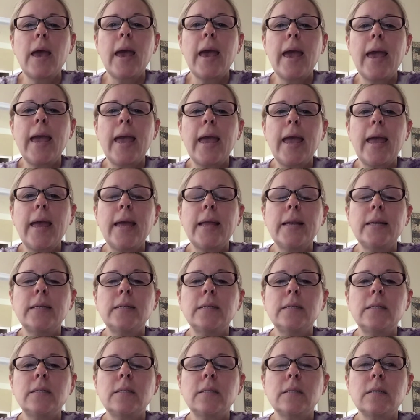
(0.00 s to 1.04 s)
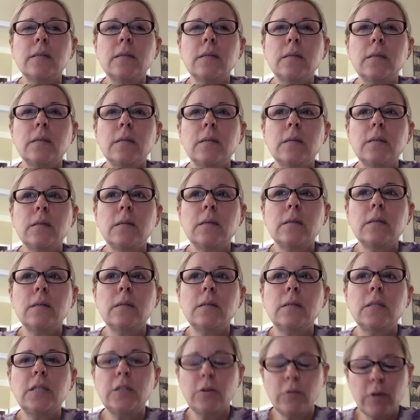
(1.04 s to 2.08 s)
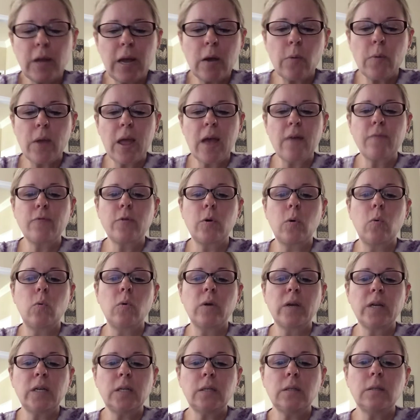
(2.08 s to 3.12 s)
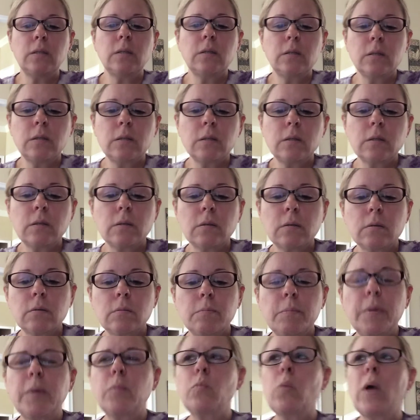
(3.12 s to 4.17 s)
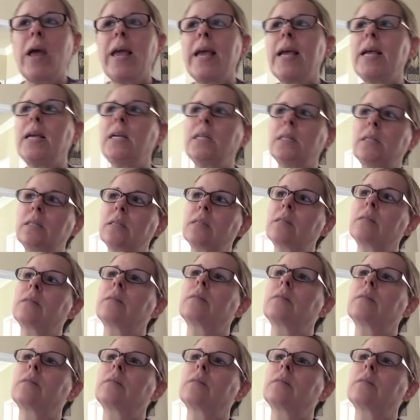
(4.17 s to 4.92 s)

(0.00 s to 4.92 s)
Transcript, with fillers: And so now we have coins, but wait.